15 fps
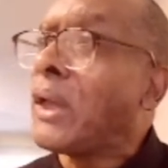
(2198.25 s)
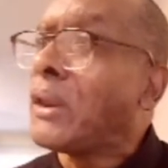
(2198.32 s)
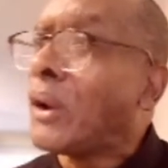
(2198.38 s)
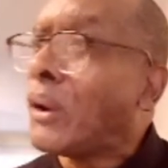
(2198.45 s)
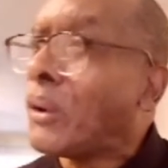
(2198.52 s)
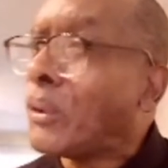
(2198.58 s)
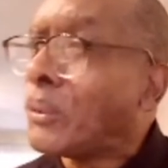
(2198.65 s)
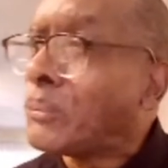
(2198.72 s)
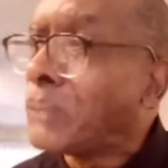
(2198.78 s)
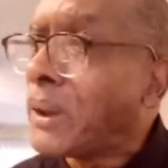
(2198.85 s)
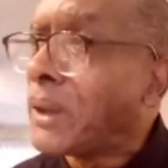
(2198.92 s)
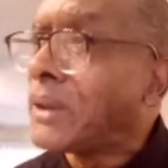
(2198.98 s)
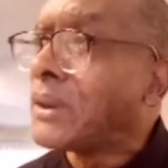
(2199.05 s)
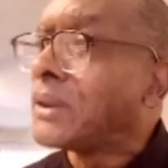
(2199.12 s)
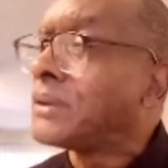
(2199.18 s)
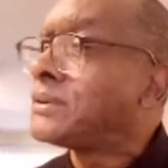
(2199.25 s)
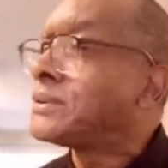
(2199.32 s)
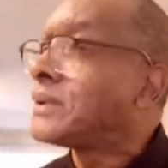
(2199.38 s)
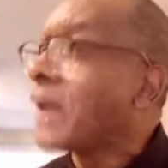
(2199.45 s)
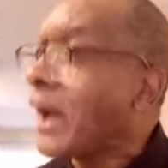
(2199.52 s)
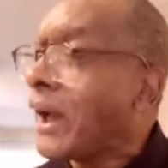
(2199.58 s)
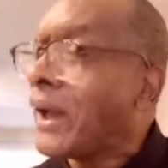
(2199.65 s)
and old men,
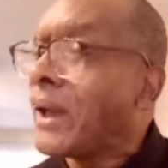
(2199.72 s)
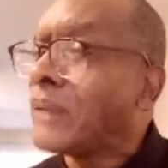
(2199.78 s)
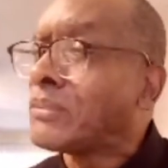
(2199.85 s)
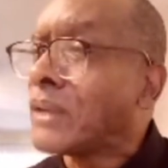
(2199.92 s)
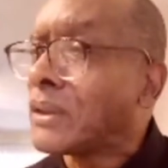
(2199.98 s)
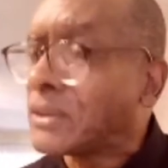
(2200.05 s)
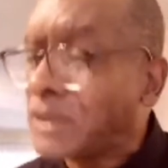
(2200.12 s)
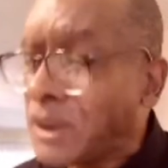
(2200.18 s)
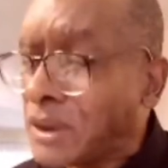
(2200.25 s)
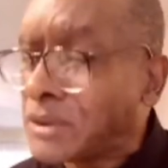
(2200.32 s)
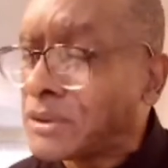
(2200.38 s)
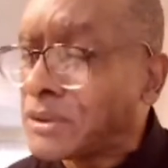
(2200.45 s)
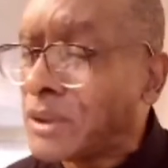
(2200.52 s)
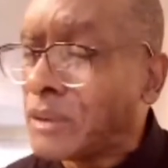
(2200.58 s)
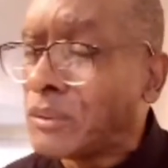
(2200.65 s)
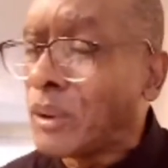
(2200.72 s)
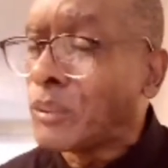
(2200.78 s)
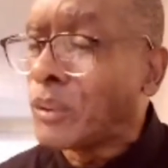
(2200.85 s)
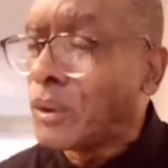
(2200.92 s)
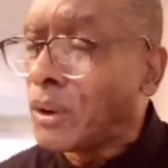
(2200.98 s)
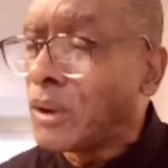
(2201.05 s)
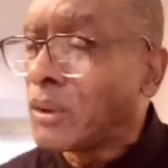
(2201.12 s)
it's time to teach them the
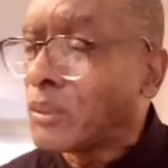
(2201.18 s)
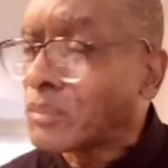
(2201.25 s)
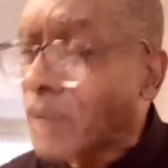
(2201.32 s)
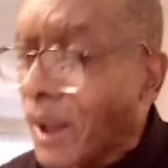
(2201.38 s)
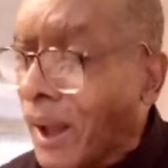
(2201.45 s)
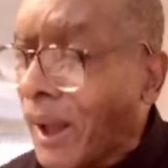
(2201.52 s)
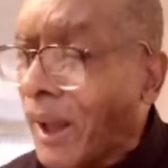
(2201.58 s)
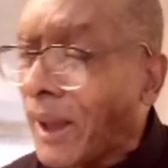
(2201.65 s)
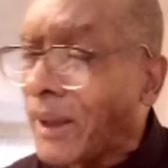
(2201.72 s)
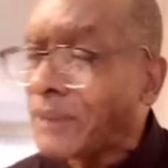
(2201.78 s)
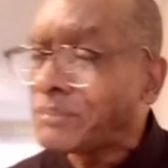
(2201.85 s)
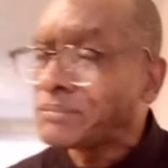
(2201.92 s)
word of God.